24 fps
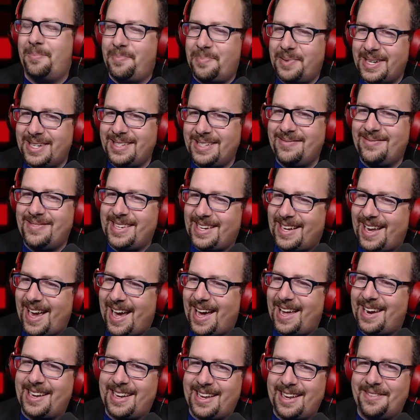but we
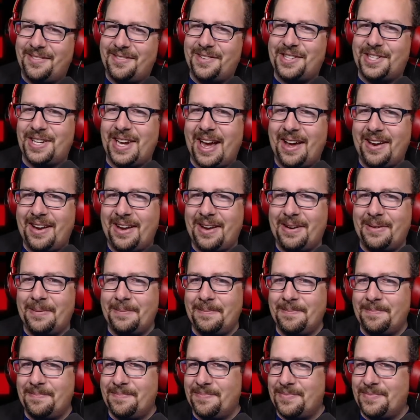gotta give a shout out